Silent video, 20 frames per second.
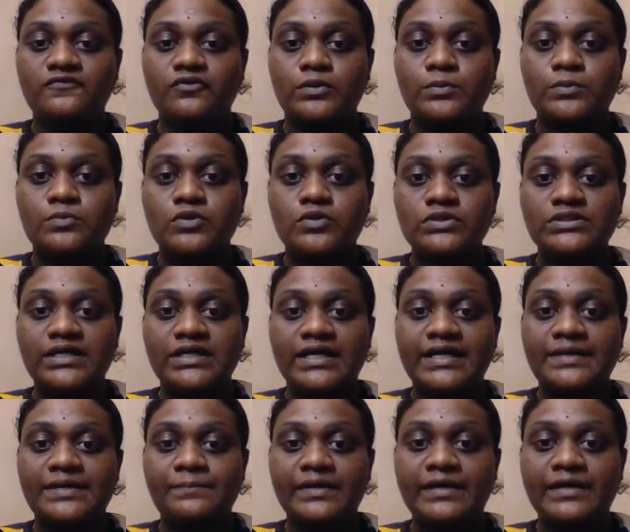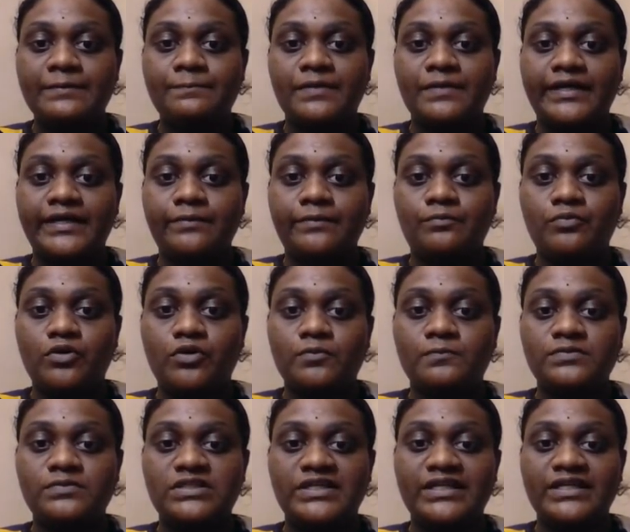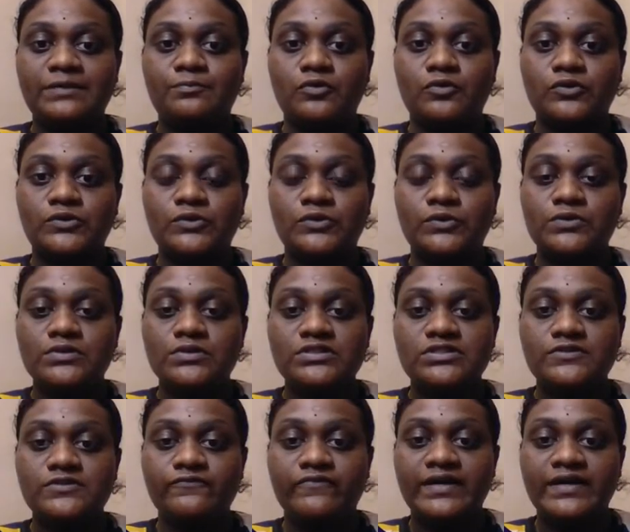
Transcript: for both IMAP and POP3 protocols.